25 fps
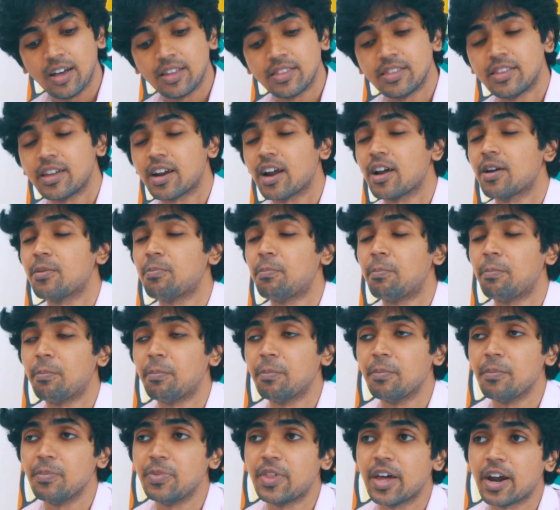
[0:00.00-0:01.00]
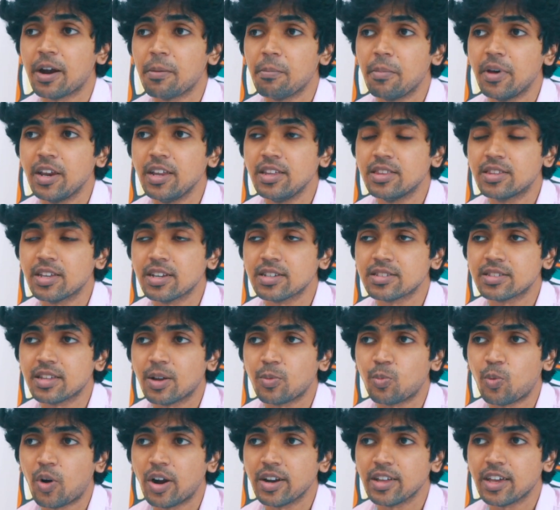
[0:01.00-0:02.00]
There are many things
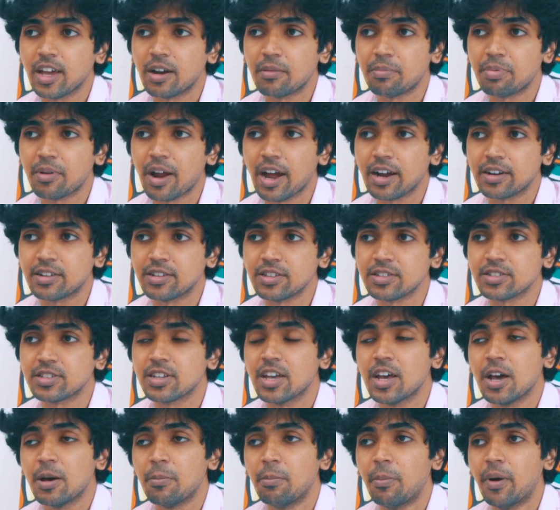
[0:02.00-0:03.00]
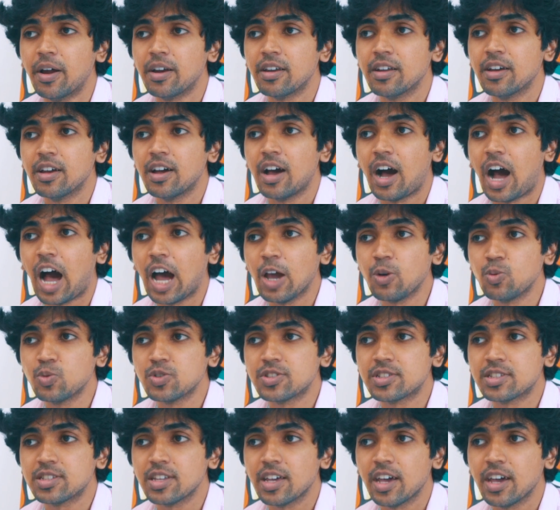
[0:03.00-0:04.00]
that one can practice, but I
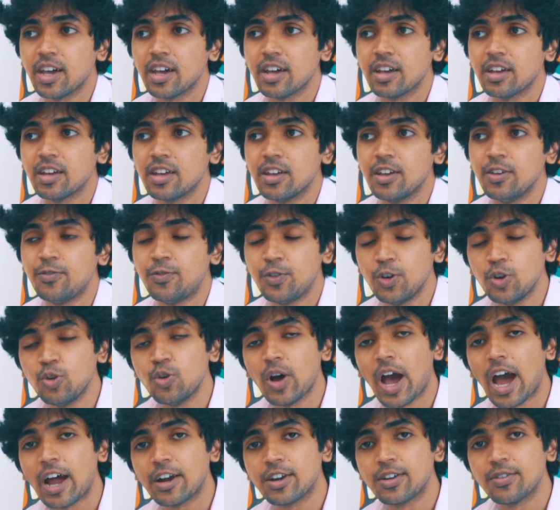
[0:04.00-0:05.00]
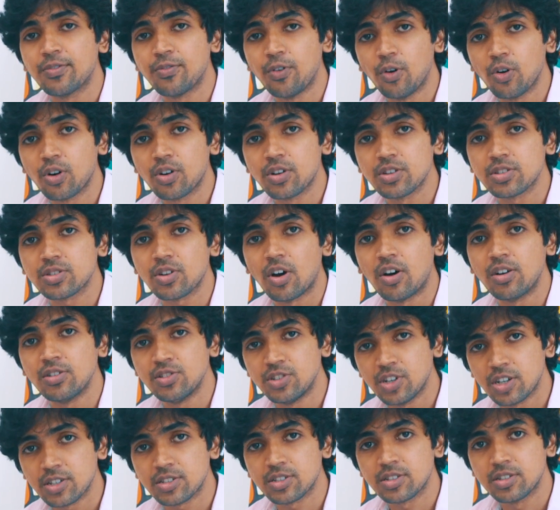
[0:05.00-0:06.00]
would say if you had to focus
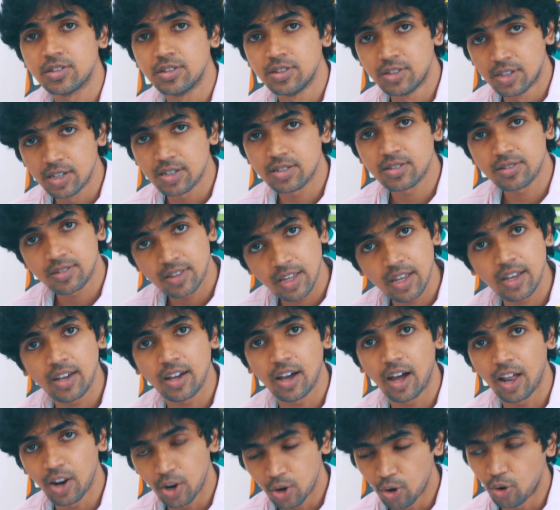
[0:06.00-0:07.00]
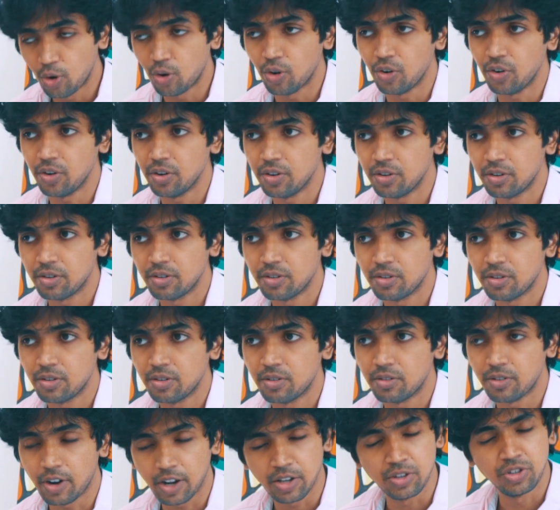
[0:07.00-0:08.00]
on just this thing alone,
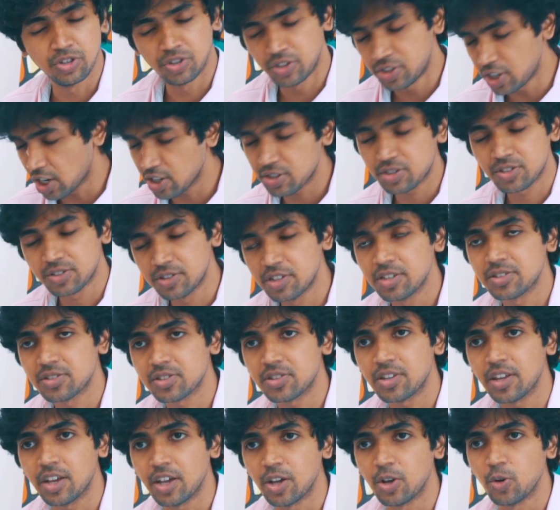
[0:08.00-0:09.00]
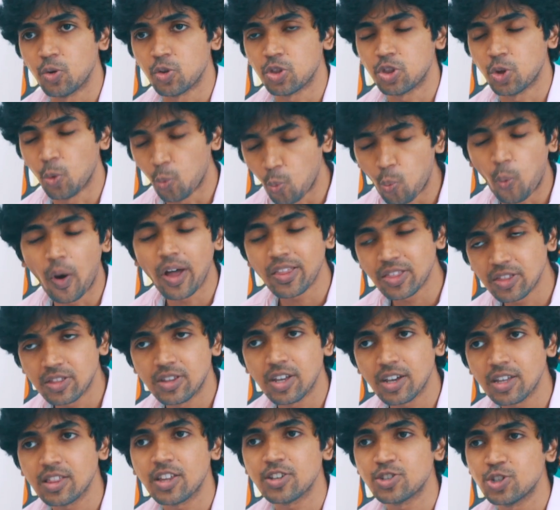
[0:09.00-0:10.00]
right? Just this thing, the one
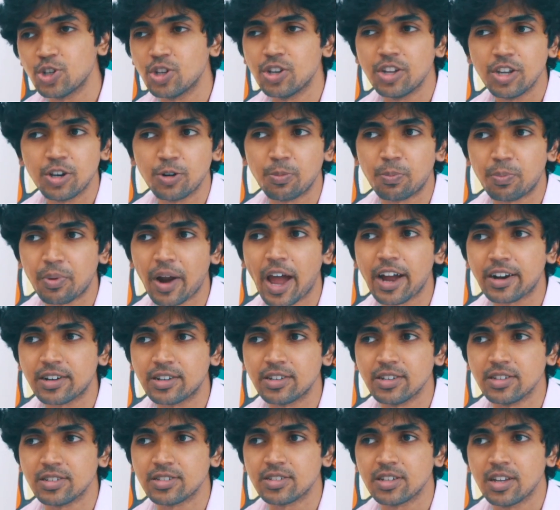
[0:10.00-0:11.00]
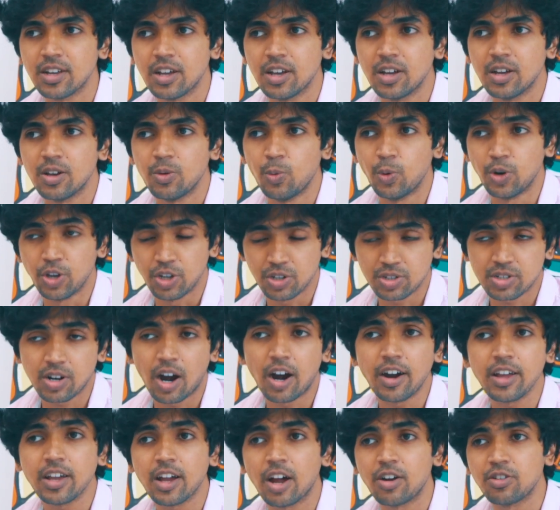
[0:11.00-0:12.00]
thing that you need to practice when you're
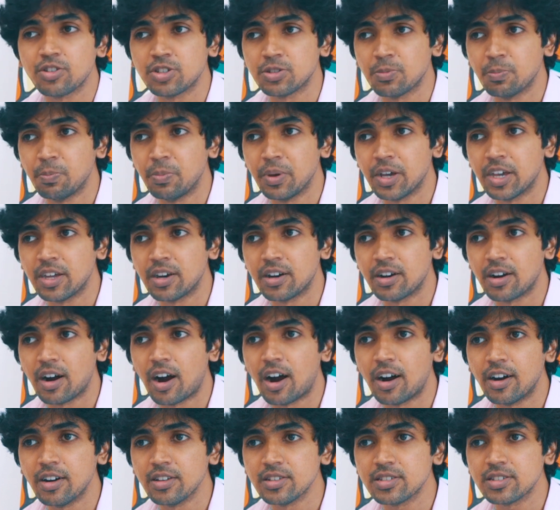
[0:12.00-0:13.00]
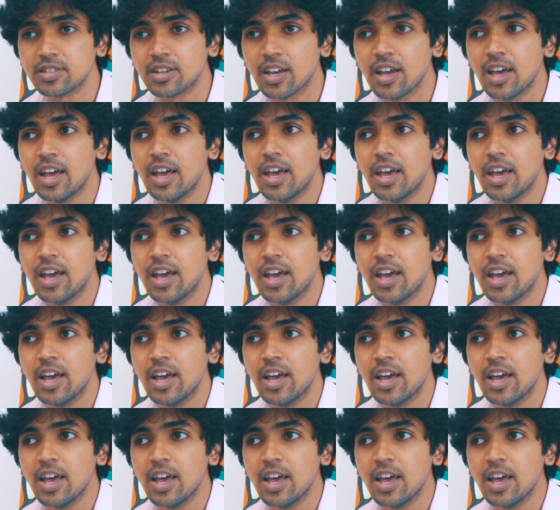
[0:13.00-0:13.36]
starting out as a beginner artist,